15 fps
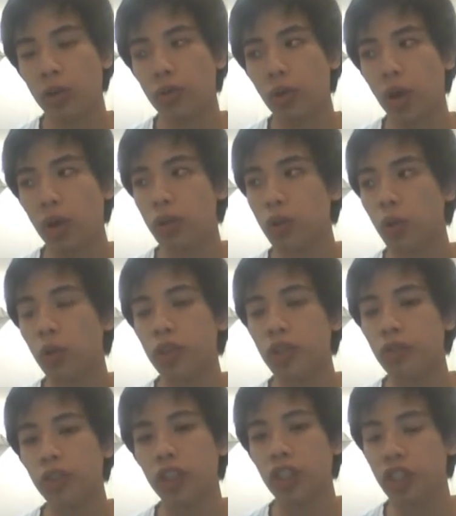through all sorts
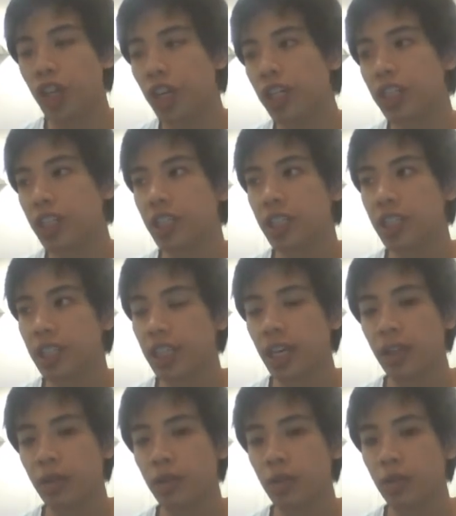of shit just to
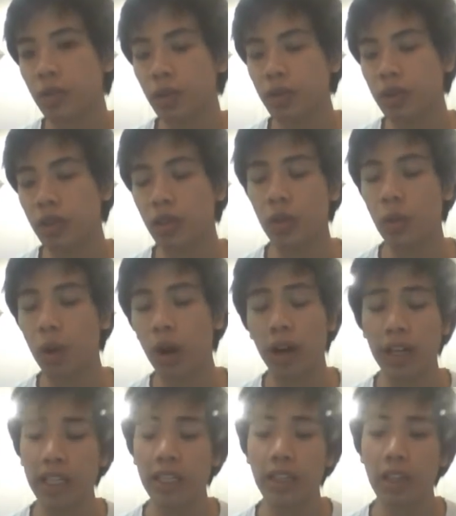get through to the
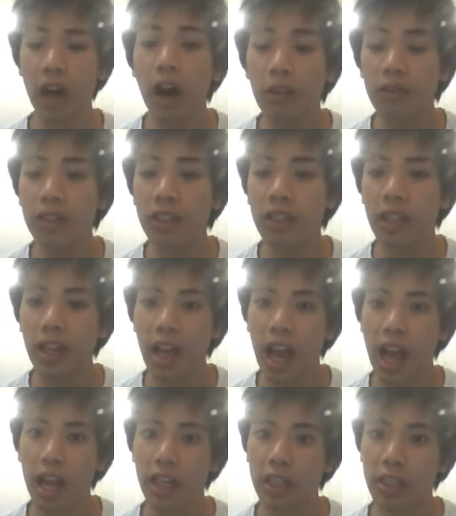one he loves,
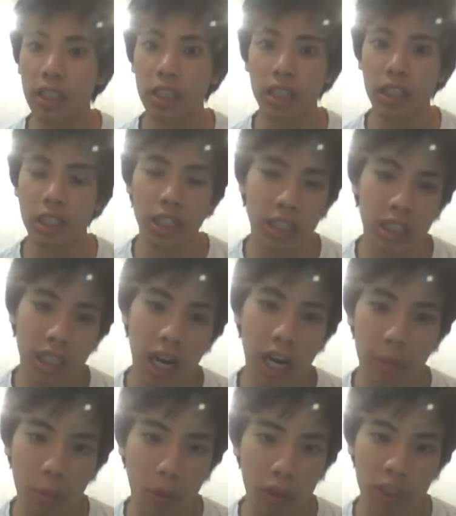and she
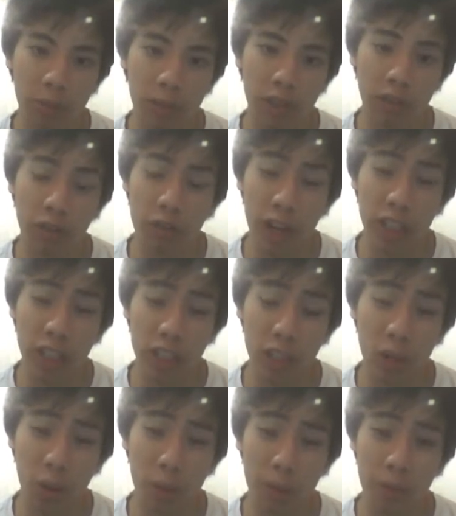kind of puts him in the friend
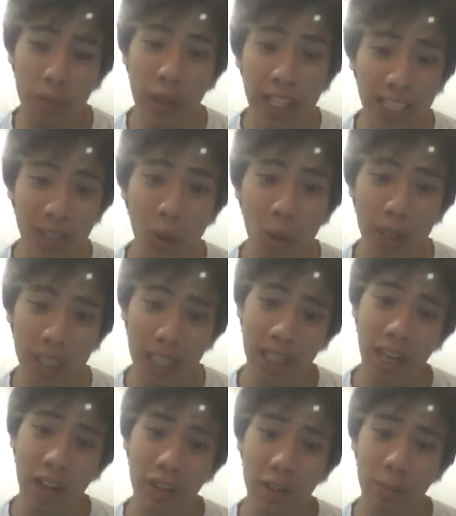zone, that's going to
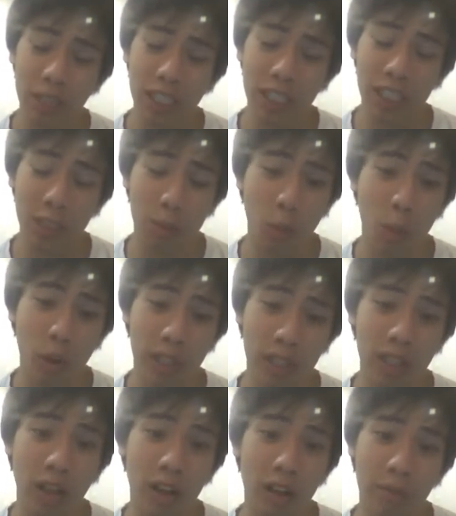inevitably disappoint a
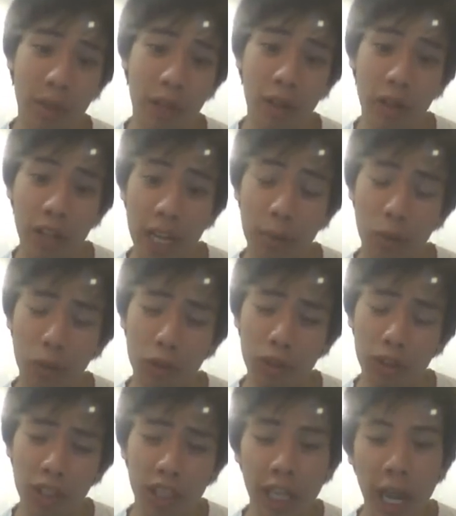lot of male gamers, in
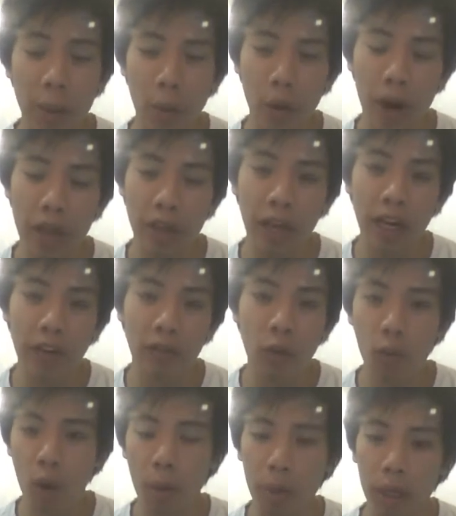the same way that if a
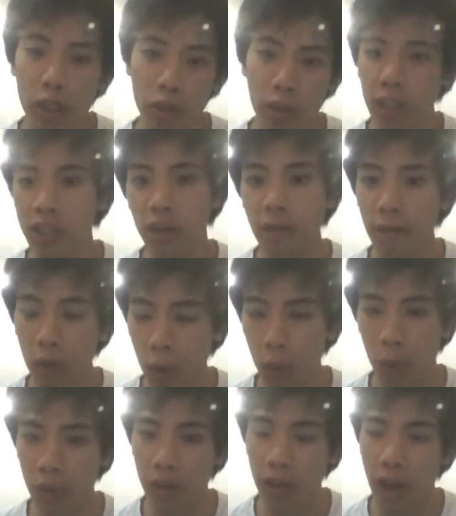woman tries to flirt
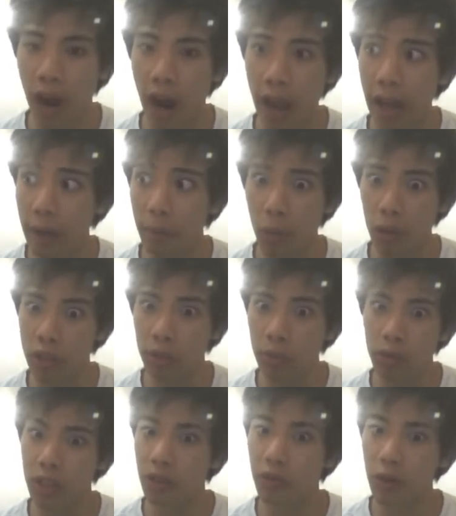with a guy in
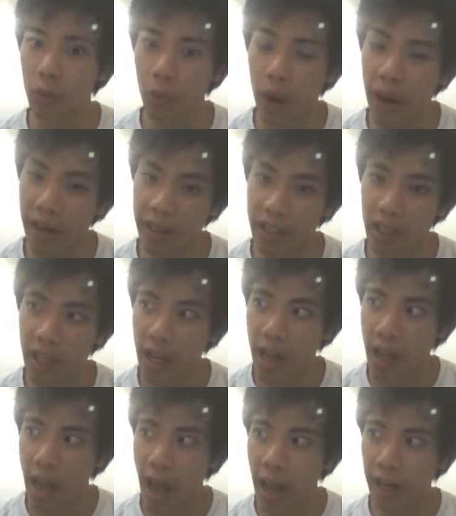multiple different ways,
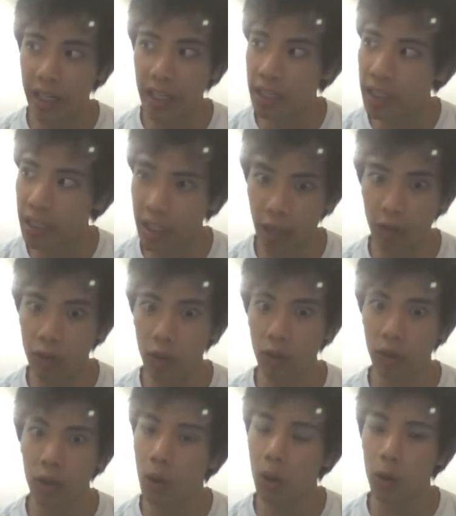and he gives her
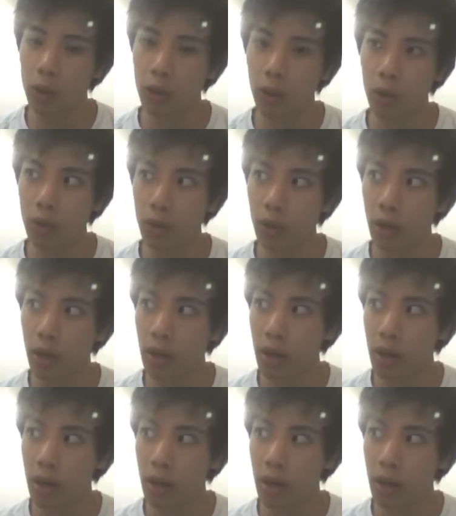the cold shoulder,